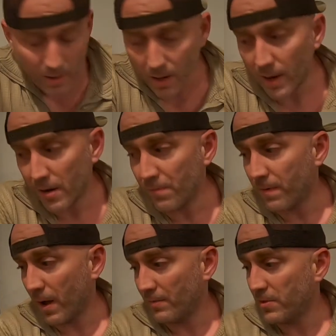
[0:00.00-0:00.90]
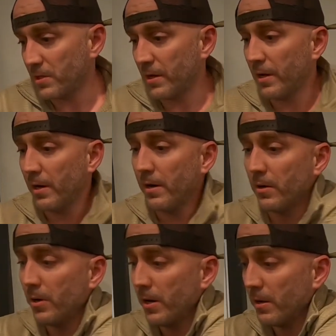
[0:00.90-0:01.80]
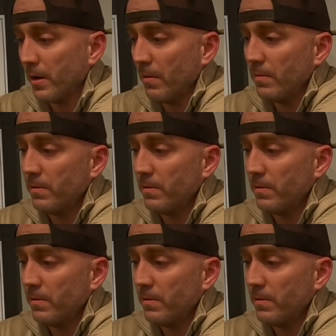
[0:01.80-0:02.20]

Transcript: Kiger 5s. Here you go, here you go.